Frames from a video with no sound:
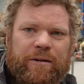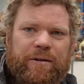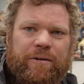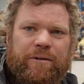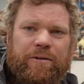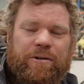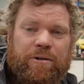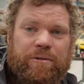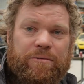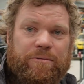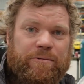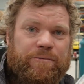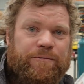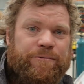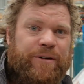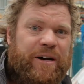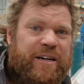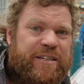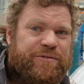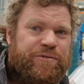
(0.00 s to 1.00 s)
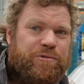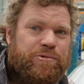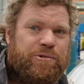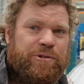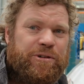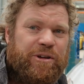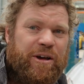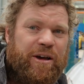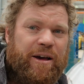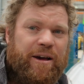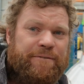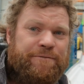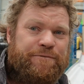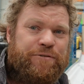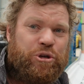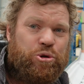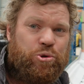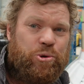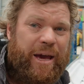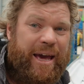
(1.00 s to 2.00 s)
Right, we'll fast forward a
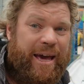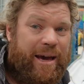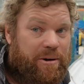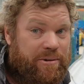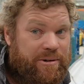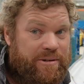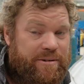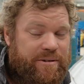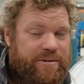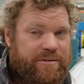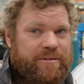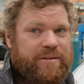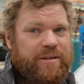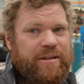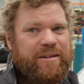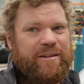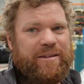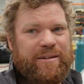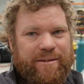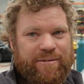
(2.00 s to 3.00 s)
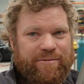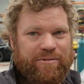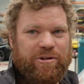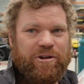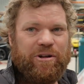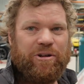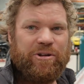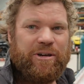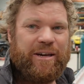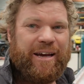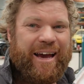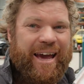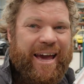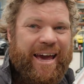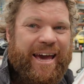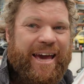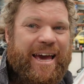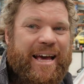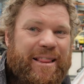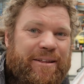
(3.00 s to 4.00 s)
few hours. I've got it looking a
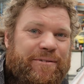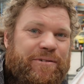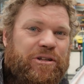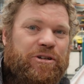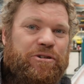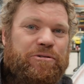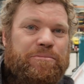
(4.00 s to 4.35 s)
hell of a lot